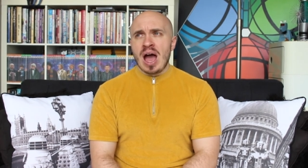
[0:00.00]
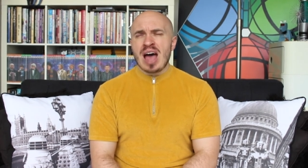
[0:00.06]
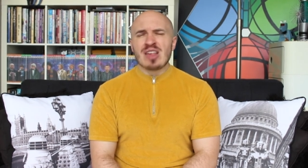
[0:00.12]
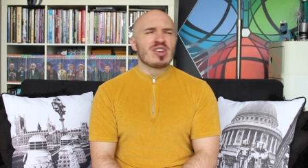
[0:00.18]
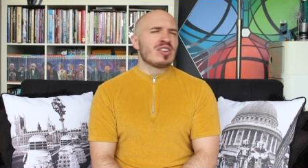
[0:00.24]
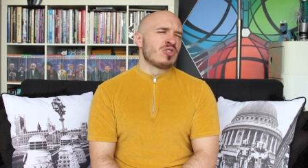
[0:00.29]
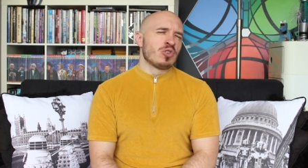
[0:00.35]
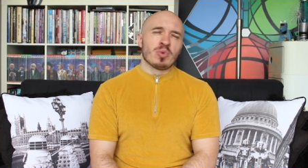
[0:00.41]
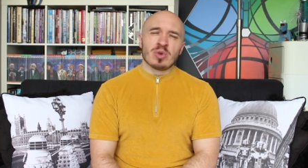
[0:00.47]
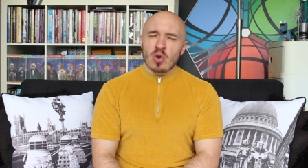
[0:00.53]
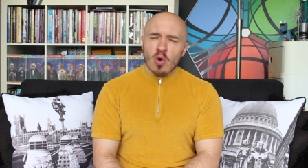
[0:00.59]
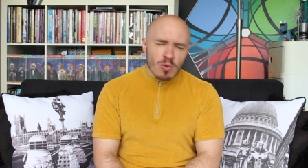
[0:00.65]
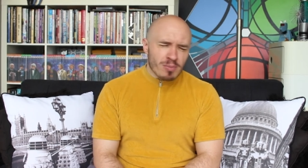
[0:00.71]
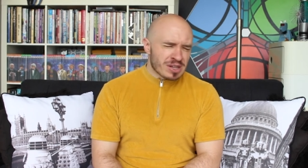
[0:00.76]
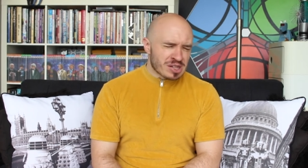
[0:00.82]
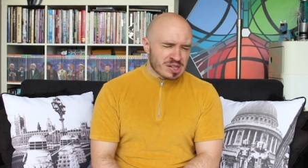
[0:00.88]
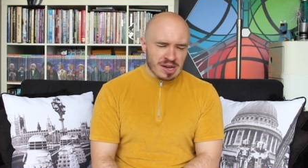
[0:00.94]
as I do with
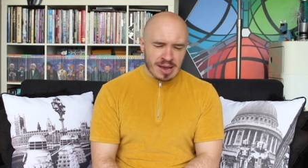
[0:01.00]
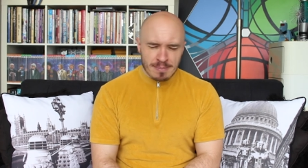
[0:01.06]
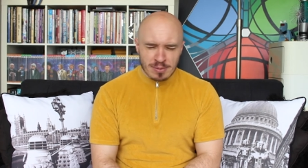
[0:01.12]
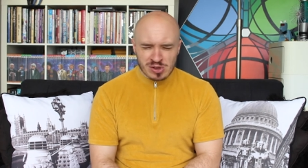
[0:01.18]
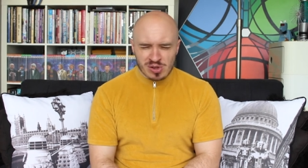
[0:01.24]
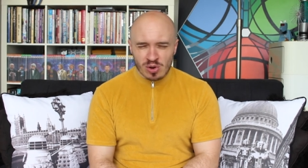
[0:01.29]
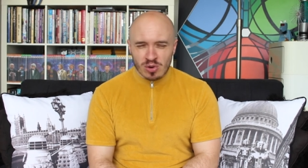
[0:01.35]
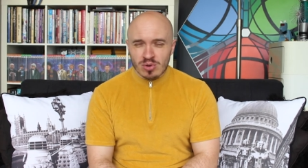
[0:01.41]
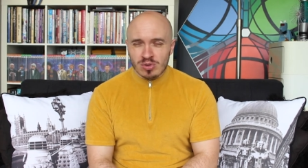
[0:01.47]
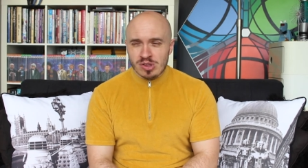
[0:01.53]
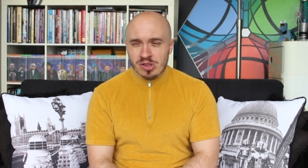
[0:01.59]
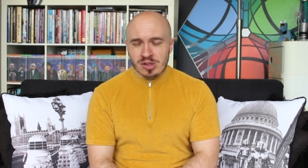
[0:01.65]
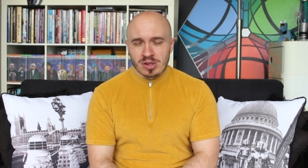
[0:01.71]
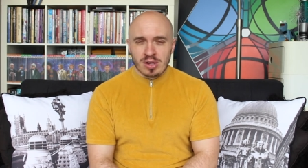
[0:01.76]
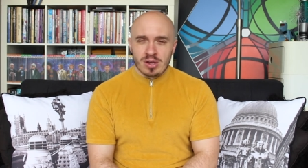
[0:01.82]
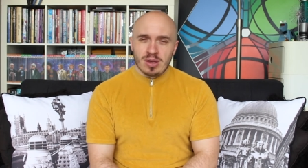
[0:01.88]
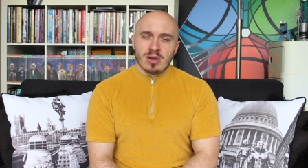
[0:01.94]
all missing episodes,